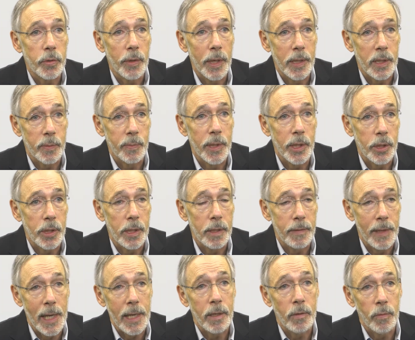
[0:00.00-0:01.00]
transmission,
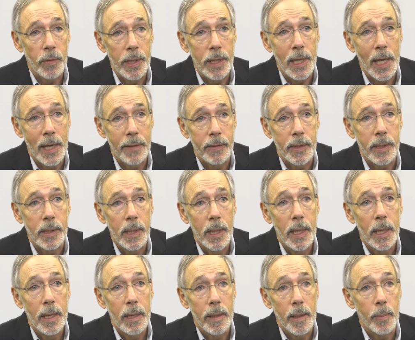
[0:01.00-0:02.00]
and that could really have
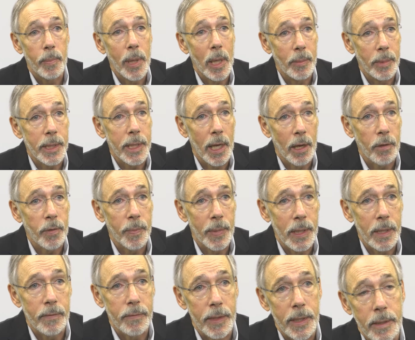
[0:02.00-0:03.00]
a public health
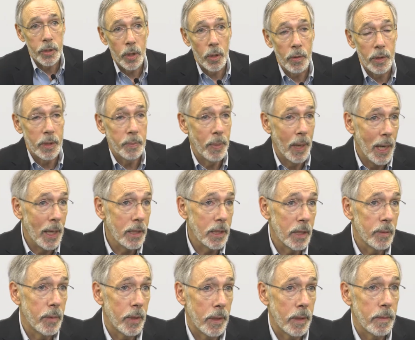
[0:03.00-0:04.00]
benefit. So it's
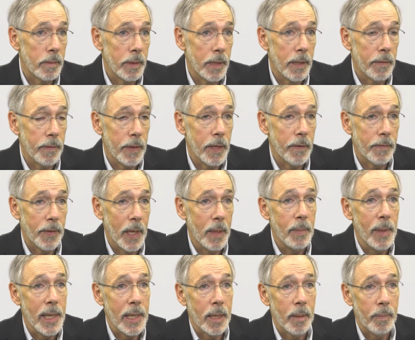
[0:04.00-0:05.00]
possible, if they
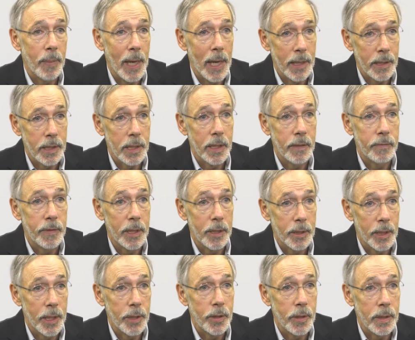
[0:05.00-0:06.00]
make a positive
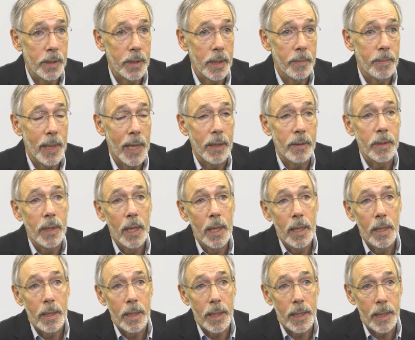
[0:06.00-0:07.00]
decision about
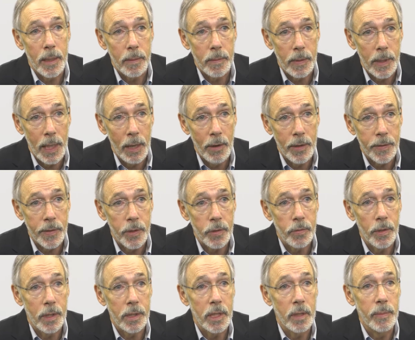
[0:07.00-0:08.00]
allowing this
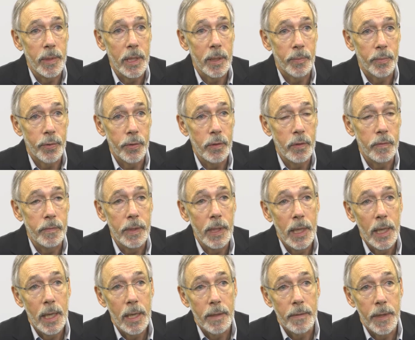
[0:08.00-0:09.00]
drug to be approved,
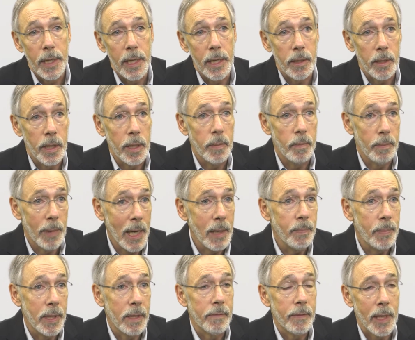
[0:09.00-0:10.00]
that it
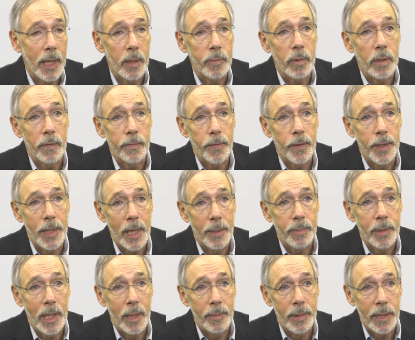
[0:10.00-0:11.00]
might be available for the
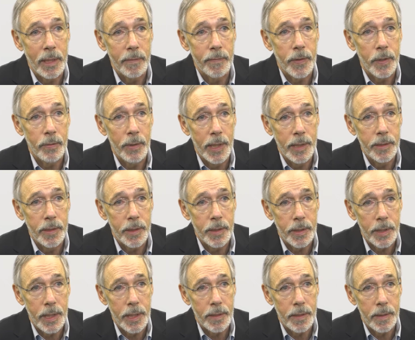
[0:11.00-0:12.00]
upcoming influenza
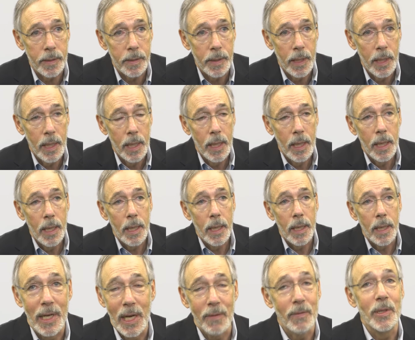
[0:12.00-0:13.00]
season.
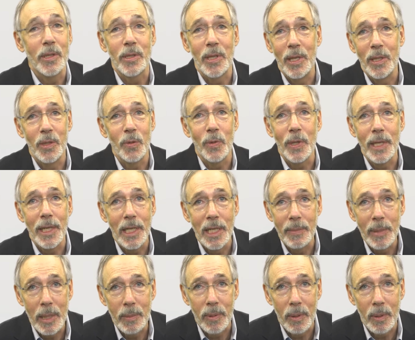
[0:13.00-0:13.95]
That every season we need to be